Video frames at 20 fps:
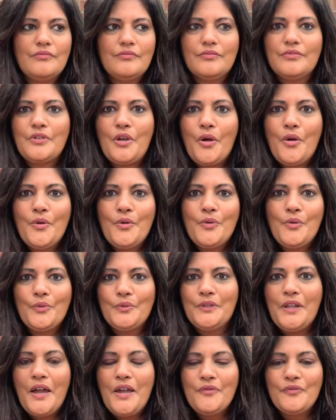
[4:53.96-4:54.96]
go
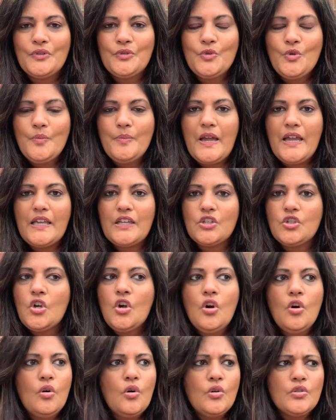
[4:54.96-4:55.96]
live on your page,
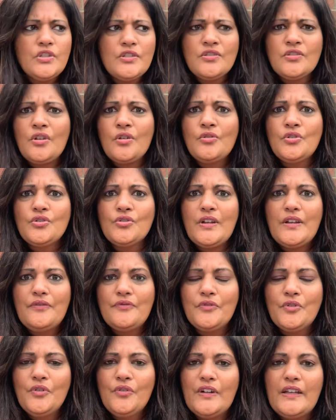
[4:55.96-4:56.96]
or just go straight
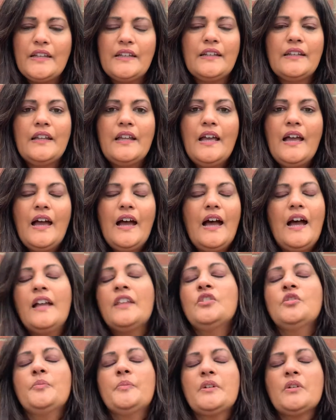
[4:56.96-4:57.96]
for it.
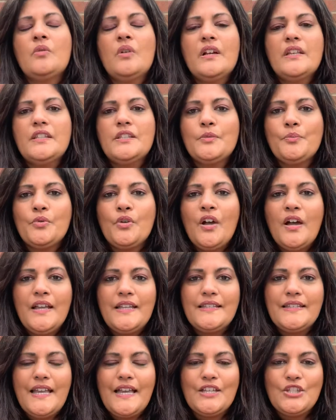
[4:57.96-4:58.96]
and you'll be quite
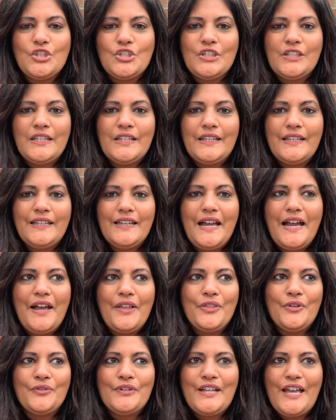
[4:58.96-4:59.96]
surprised actually
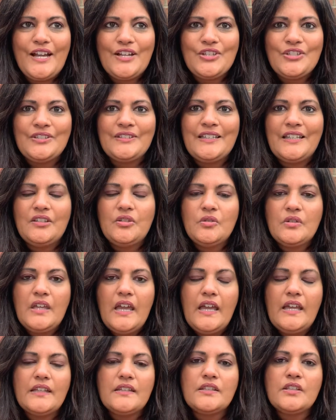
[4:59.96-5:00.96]
at the reaction that you
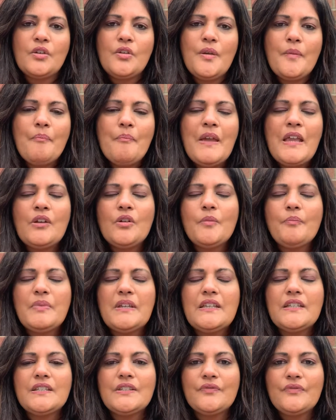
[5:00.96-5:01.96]
get. So it may not
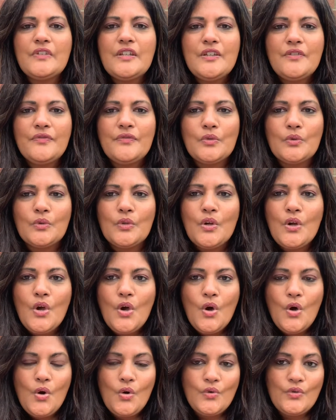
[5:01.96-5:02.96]
be as fearful
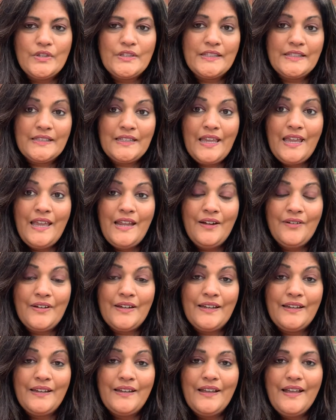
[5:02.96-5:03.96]
or as
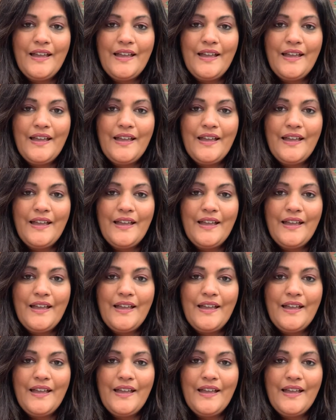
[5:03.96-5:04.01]
scary